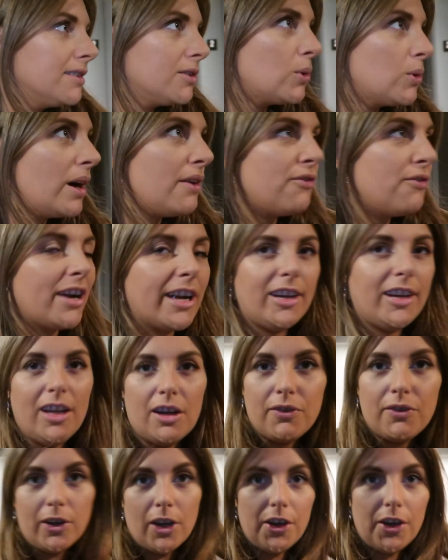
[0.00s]
quite frankly,
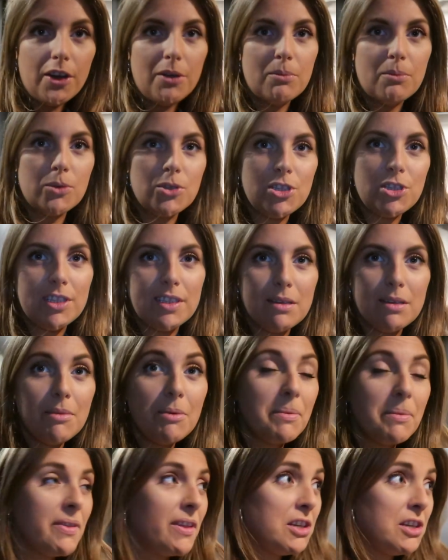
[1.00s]
I feel like no one watches them,
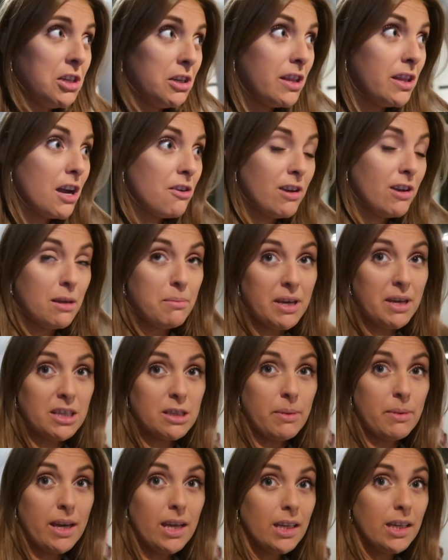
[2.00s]
and when they do, they're really mean
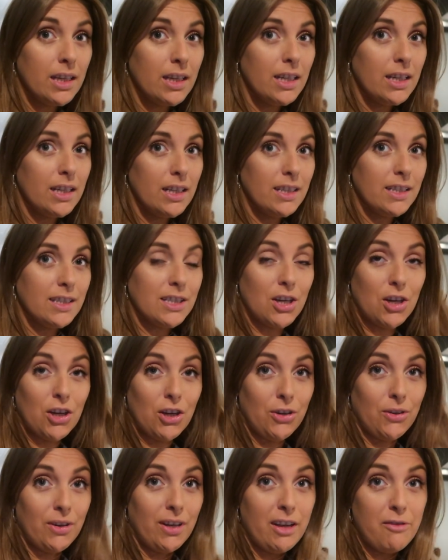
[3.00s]
to me. So
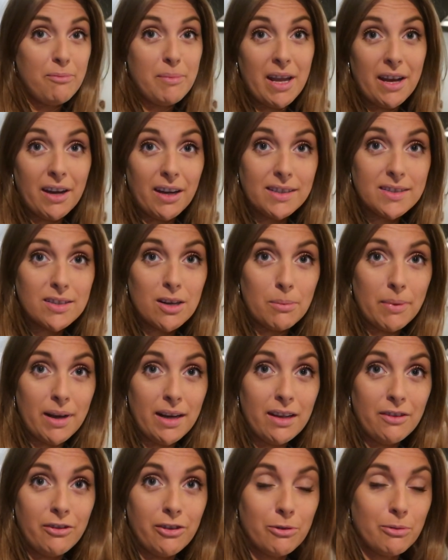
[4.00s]
leave me a nice
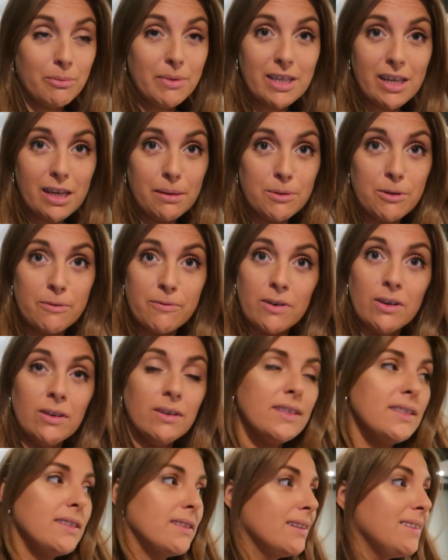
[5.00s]
comment if you want me to keep doing
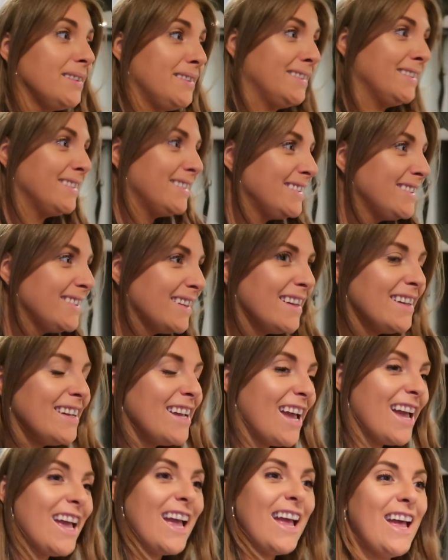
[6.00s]
vlogs.
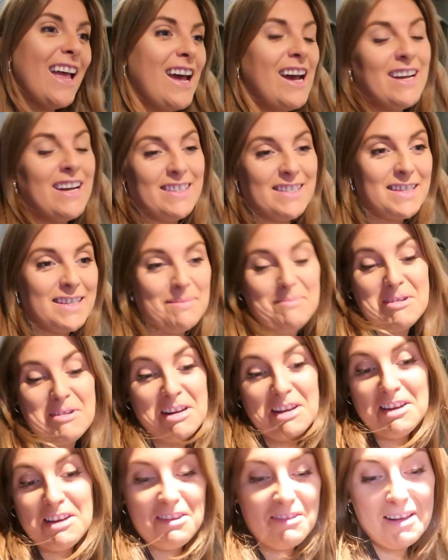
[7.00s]
So I'm not
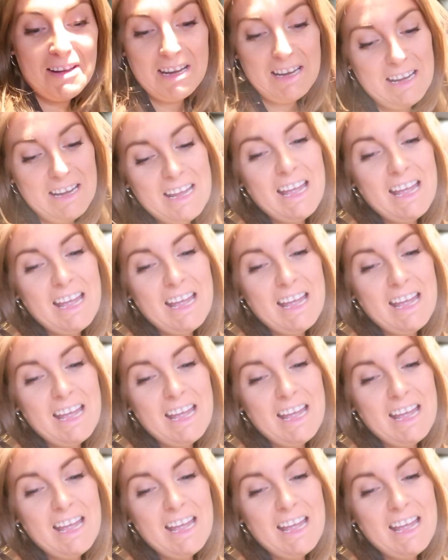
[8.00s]
gonna do it.